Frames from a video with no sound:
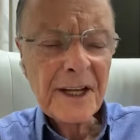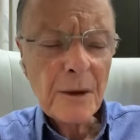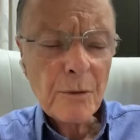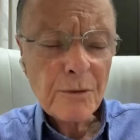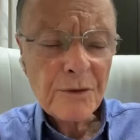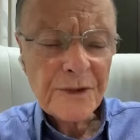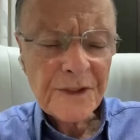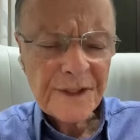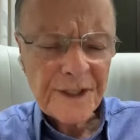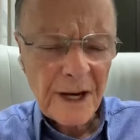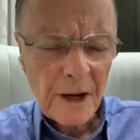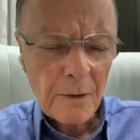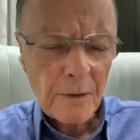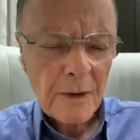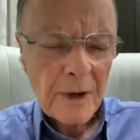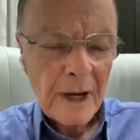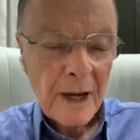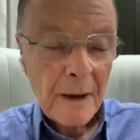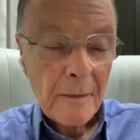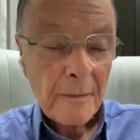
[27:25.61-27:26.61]
things,
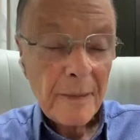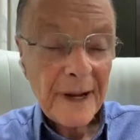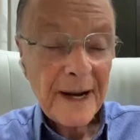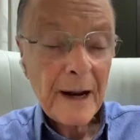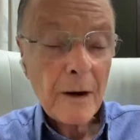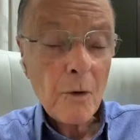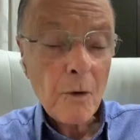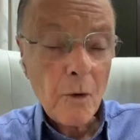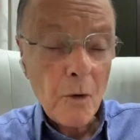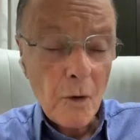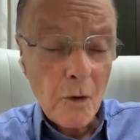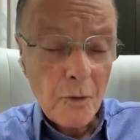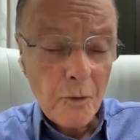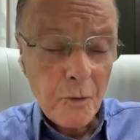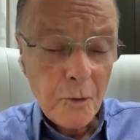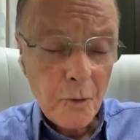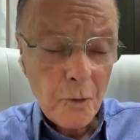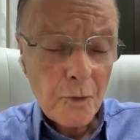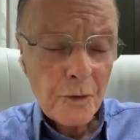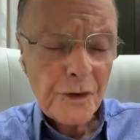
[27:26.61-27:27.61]
and those that are
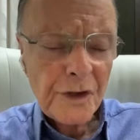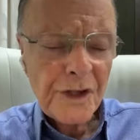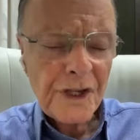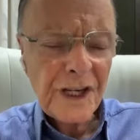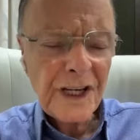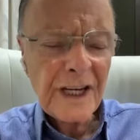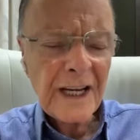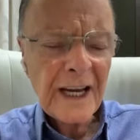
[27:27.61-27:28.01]
not,